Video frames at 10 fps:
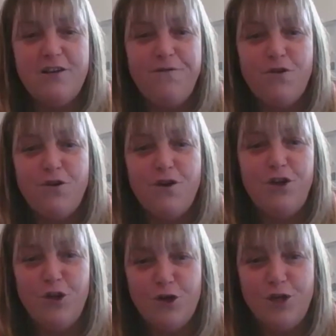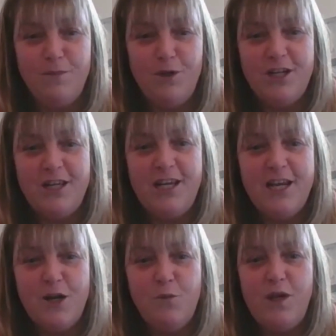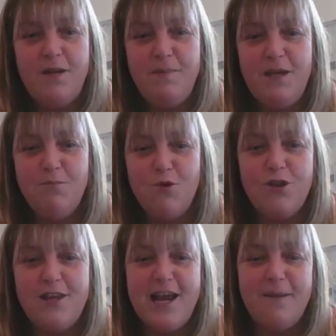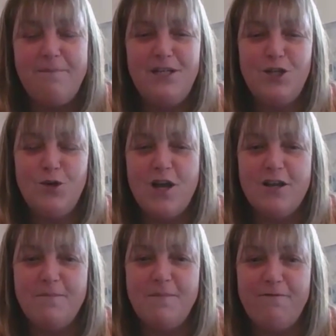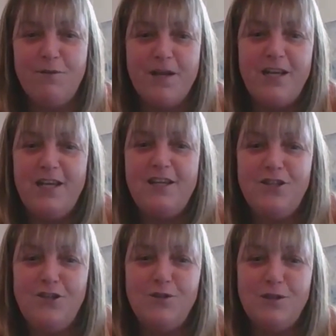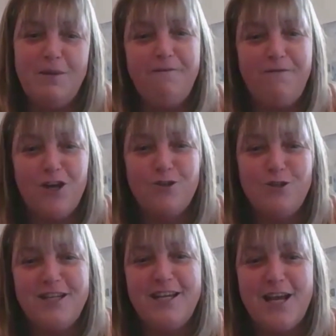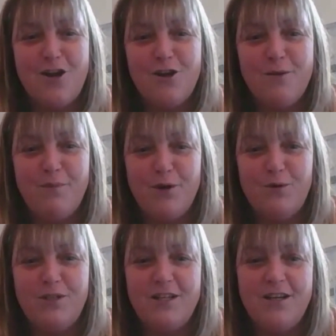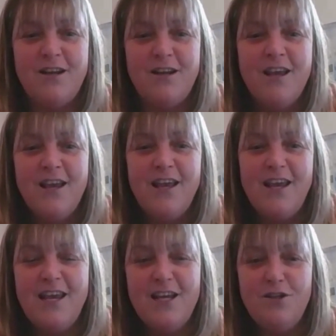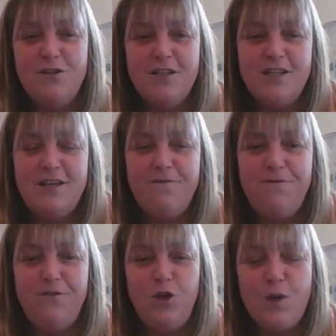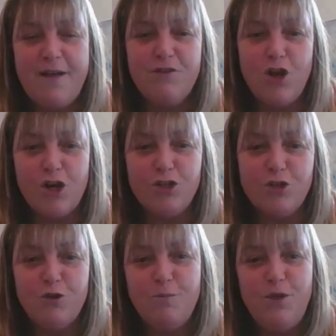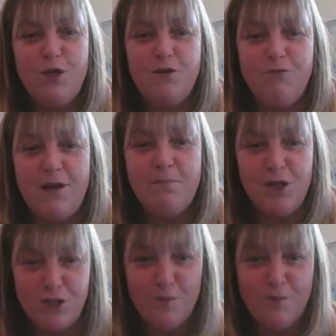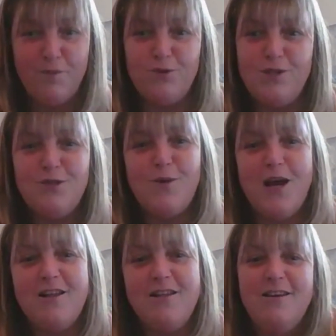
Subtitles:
for your community, and we'd be more than happy to welcome everybody to Smith Falls to get on a boat. And if you have a large group, you can rent multiple boats as well.